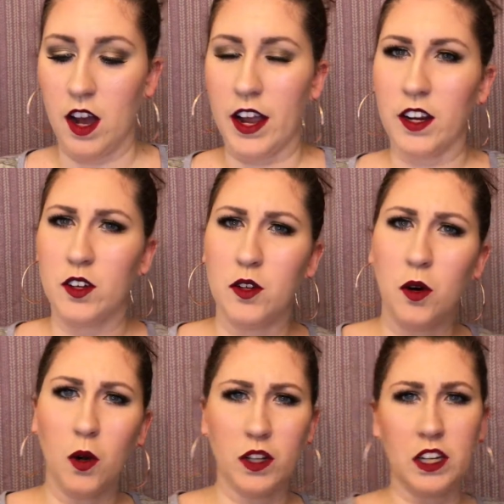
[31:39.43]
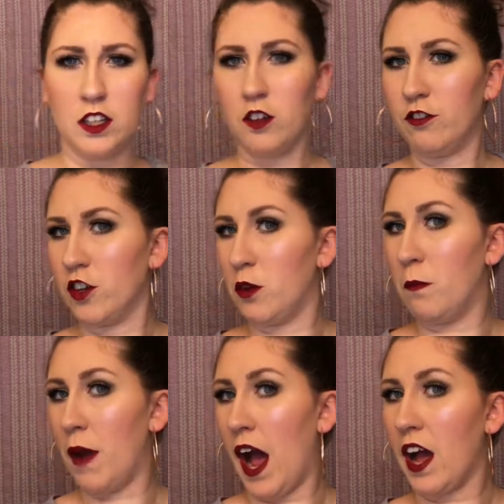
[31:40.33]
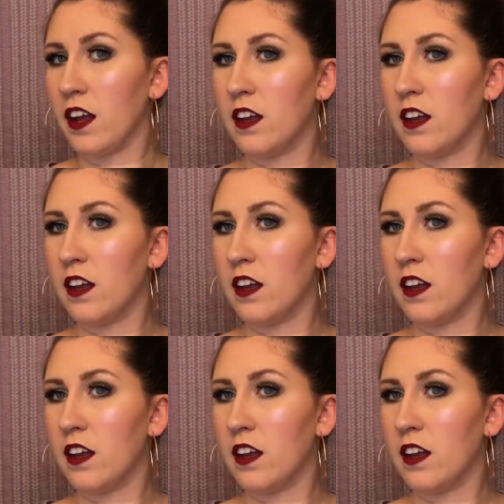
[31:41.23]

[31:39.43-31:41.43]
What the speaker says: I do hold it a little further back